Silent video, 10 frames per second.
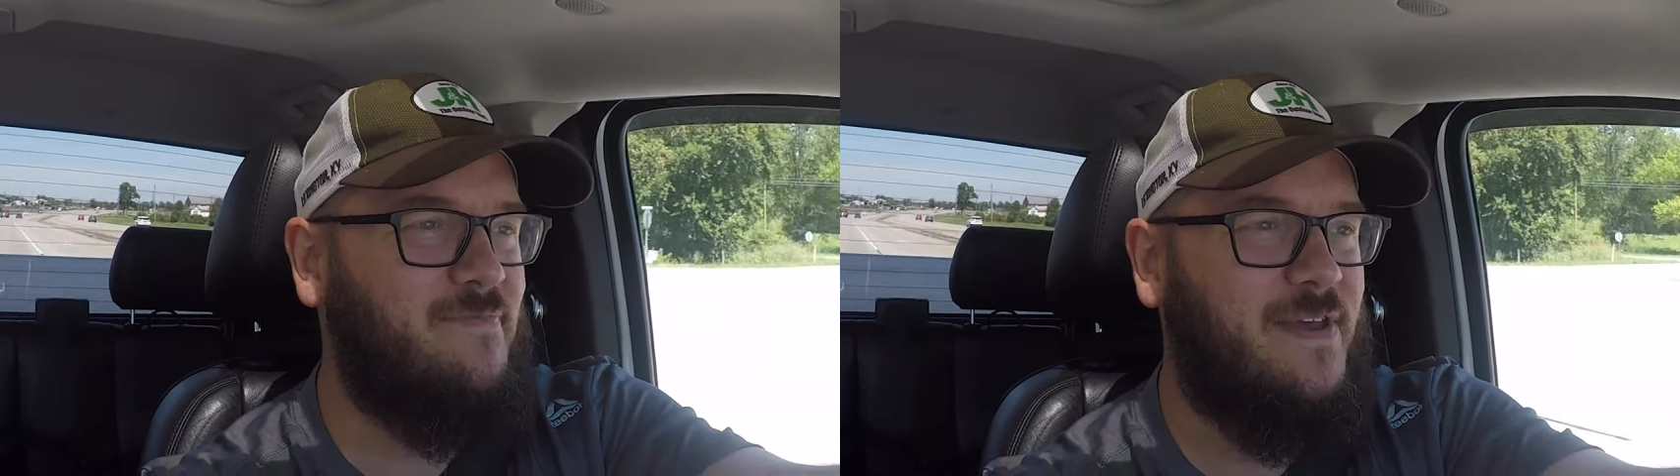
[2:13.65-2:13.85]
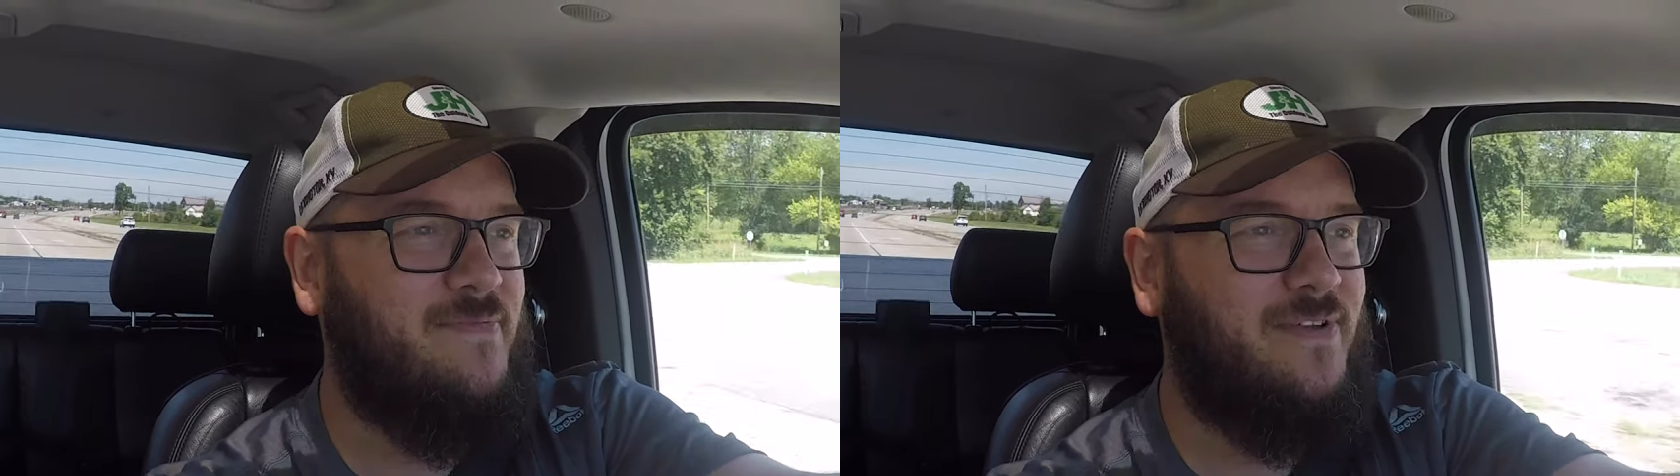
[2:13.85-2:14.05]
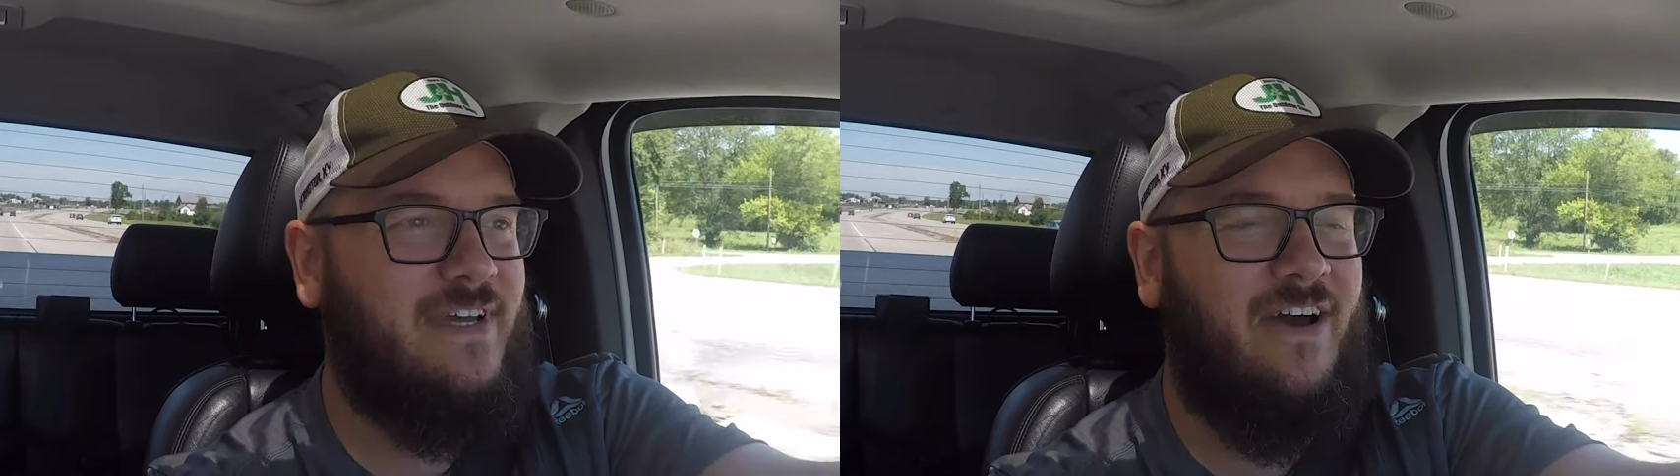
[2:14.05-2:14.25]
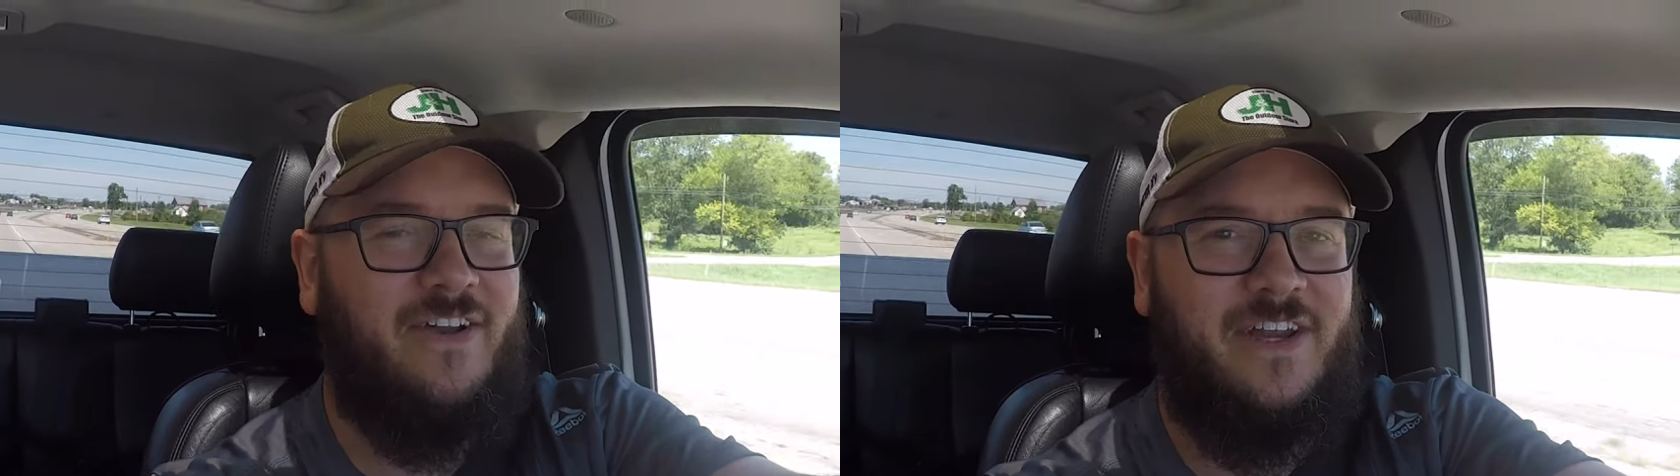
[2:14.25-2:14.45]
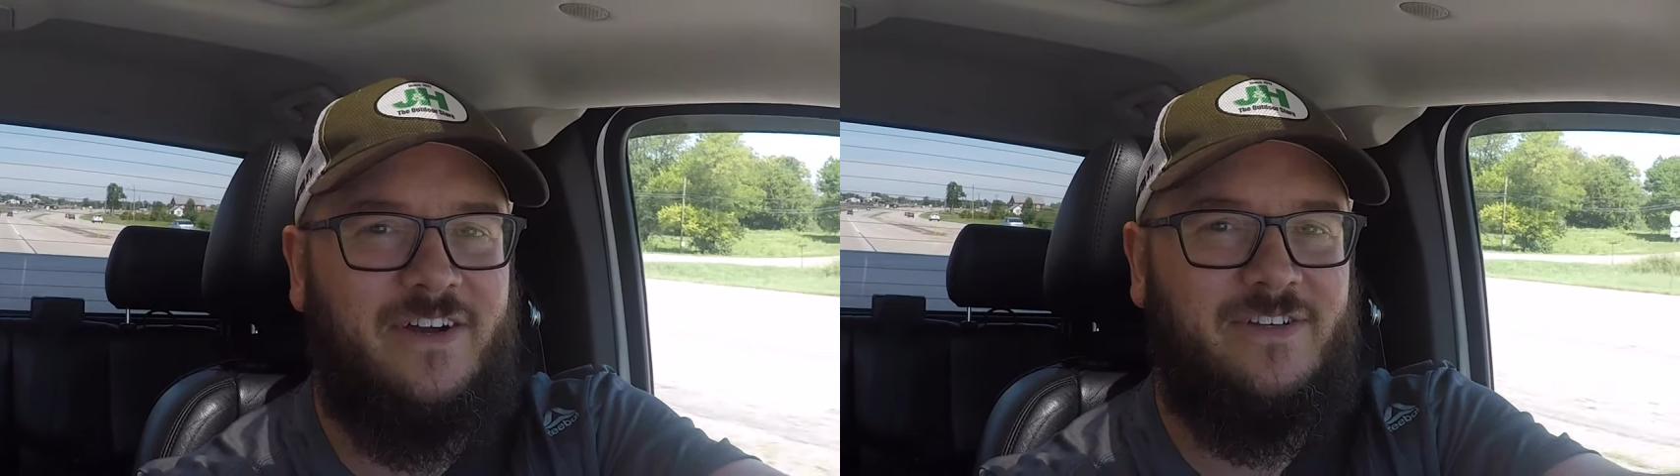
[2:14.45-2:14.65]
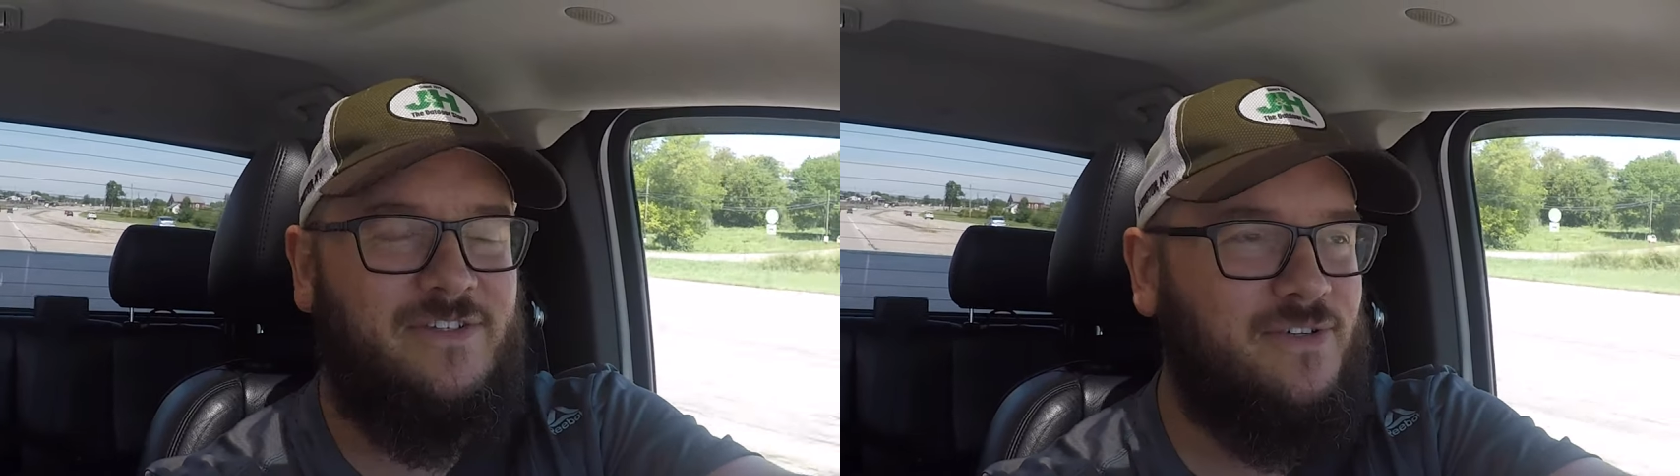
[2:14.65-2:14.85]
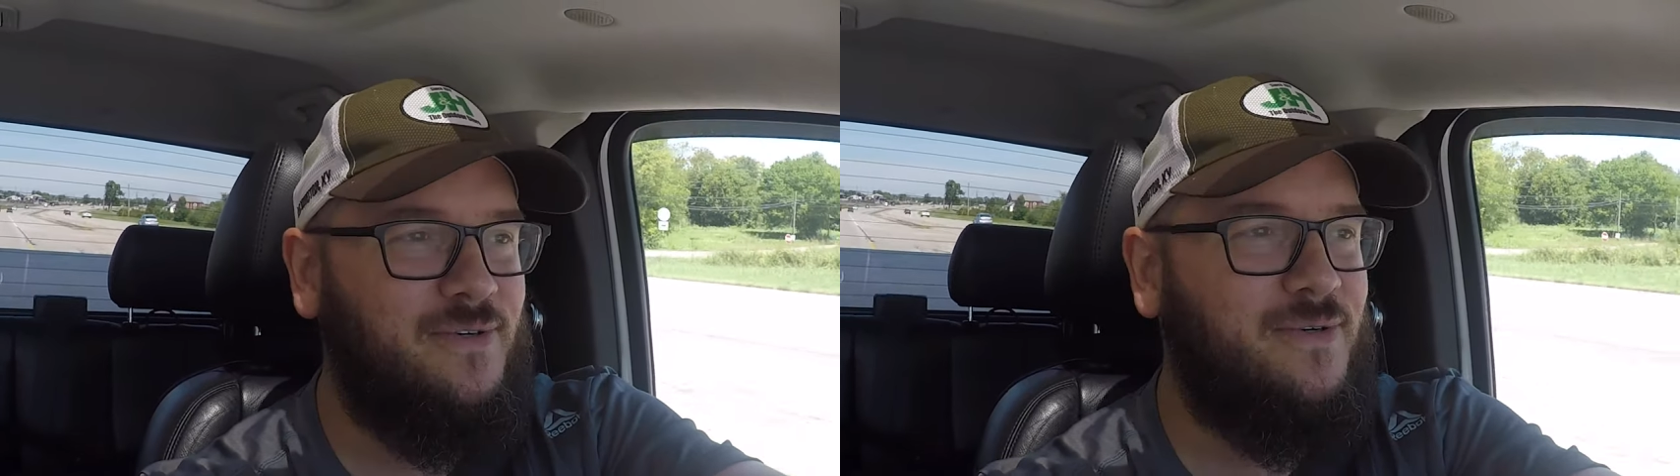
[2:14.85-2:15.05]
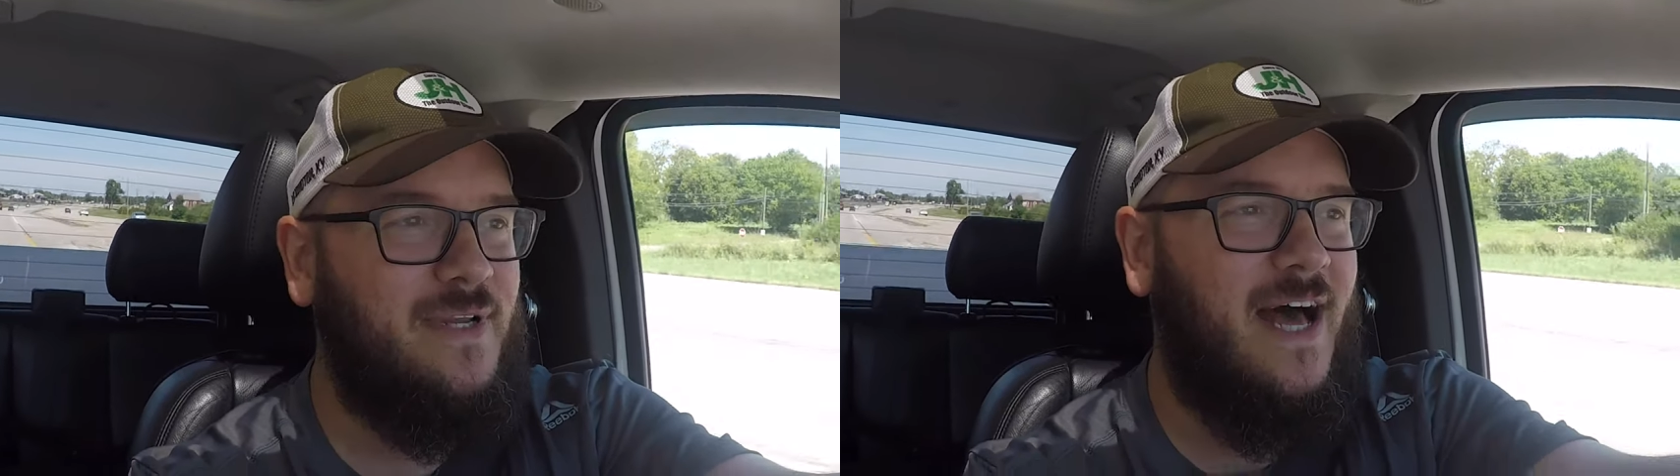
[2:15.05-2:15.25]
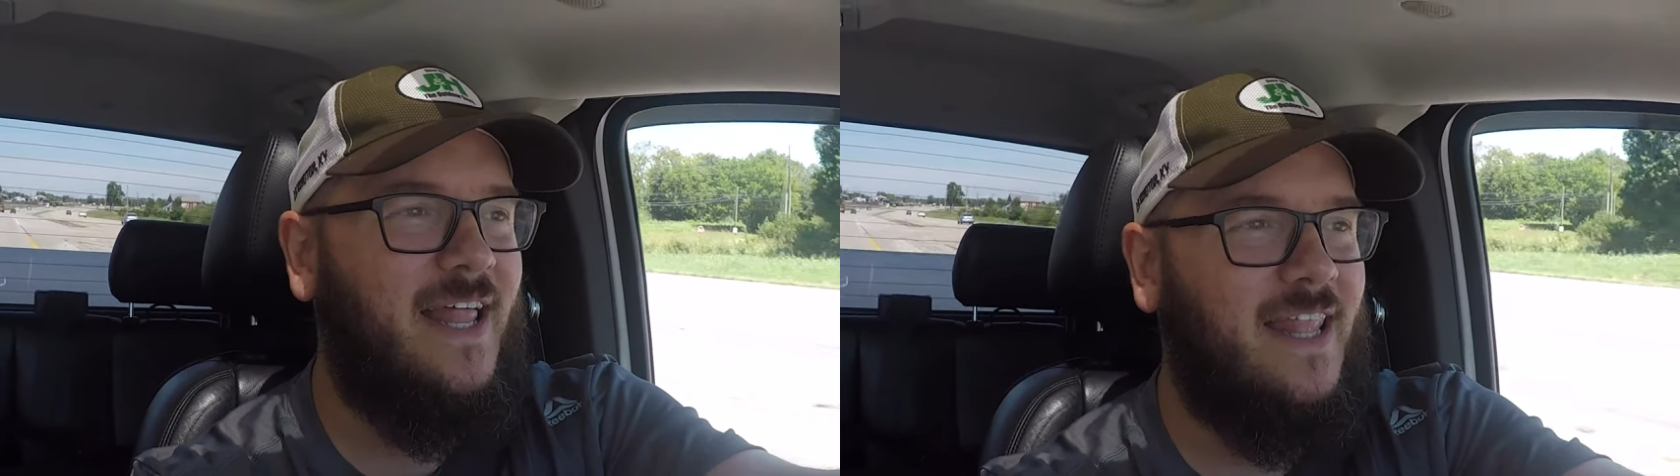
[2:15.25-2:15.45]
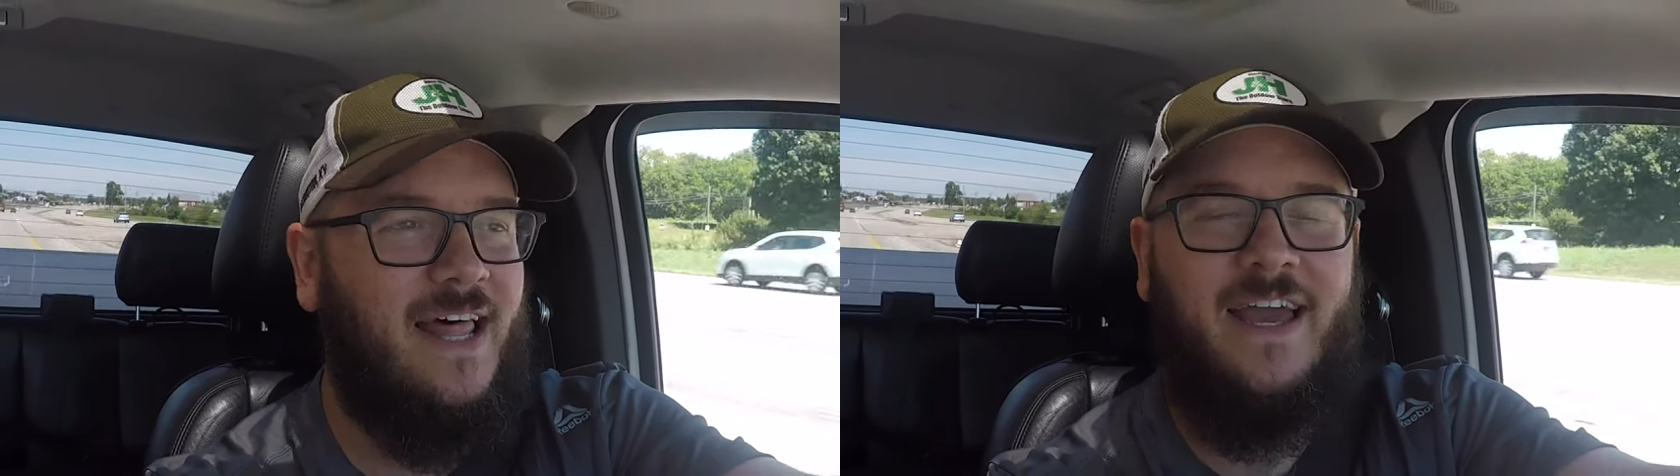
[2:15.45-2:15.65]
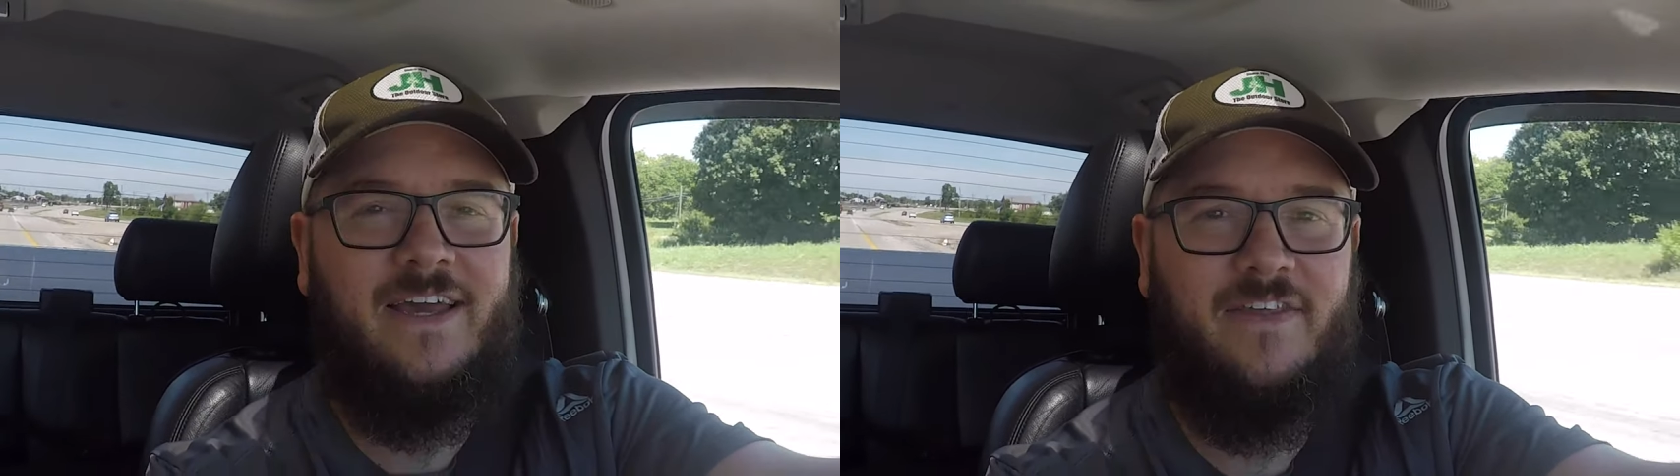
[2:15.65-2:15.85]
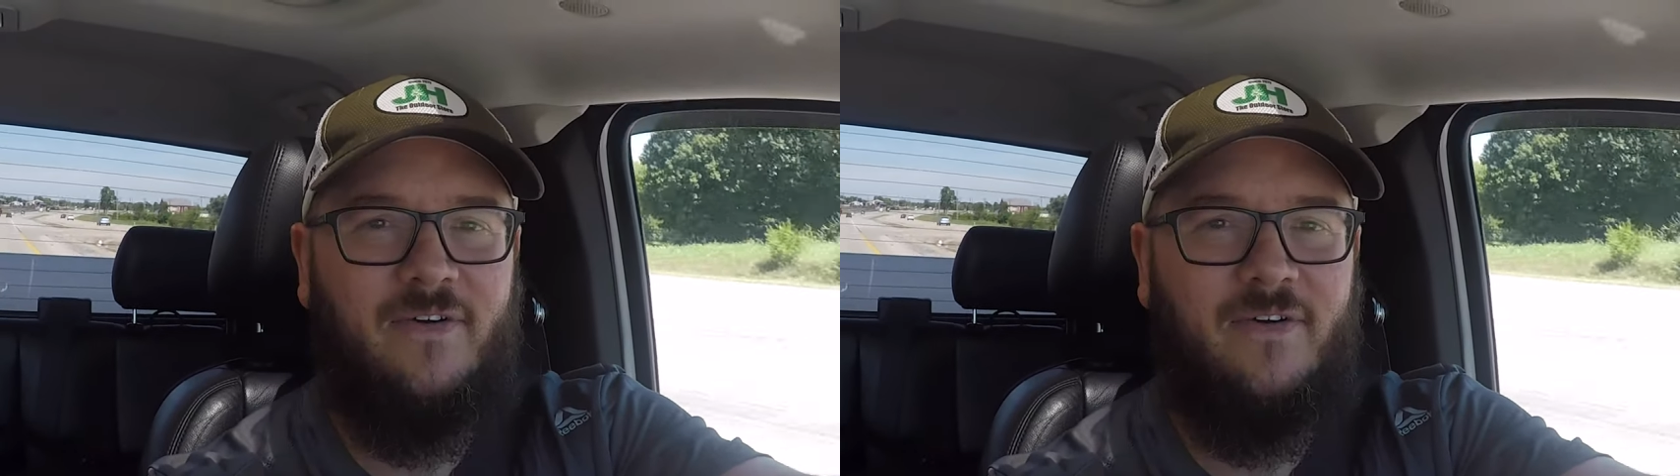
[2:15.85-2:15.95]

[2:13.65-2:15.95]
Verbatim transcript: people down here do not like